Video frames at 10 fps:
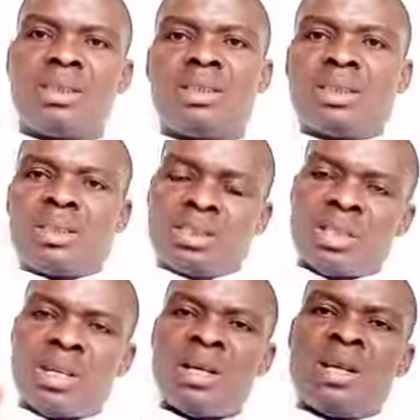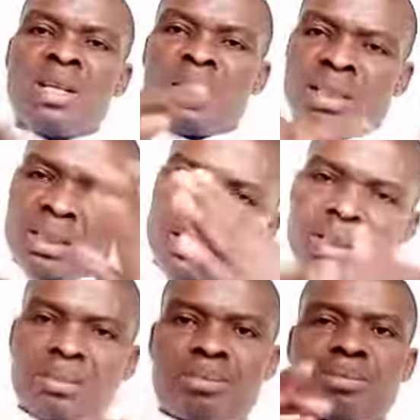This repetition of straight
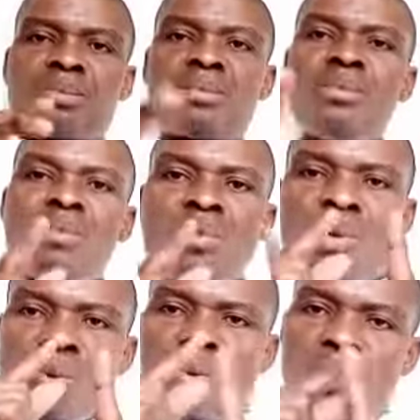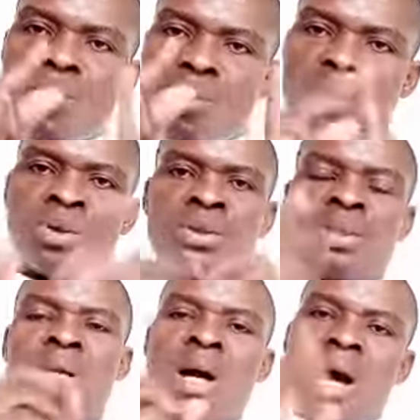syllables, balanced
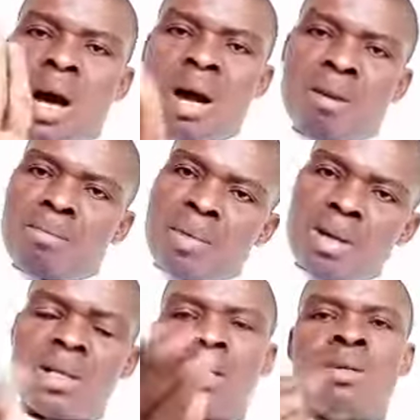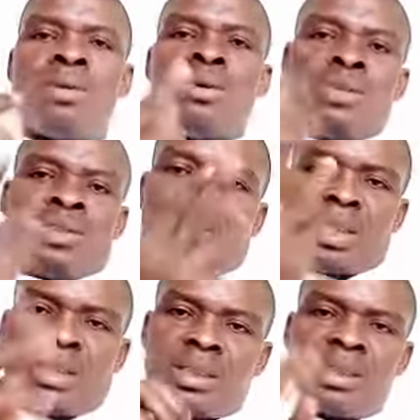by unstraight syllables,
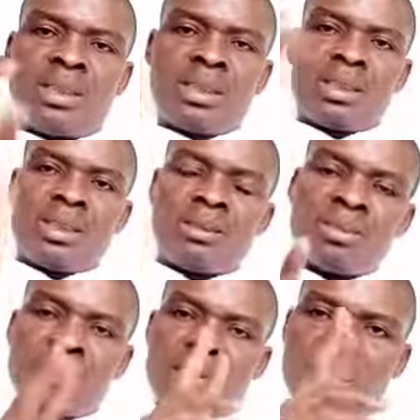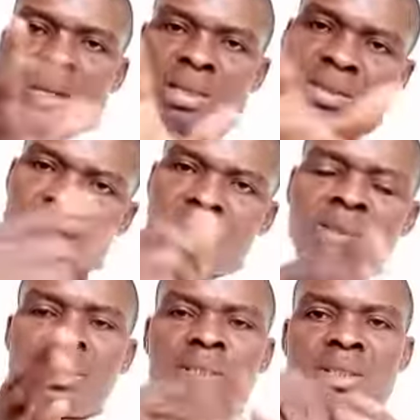creates the rhythm in the poem.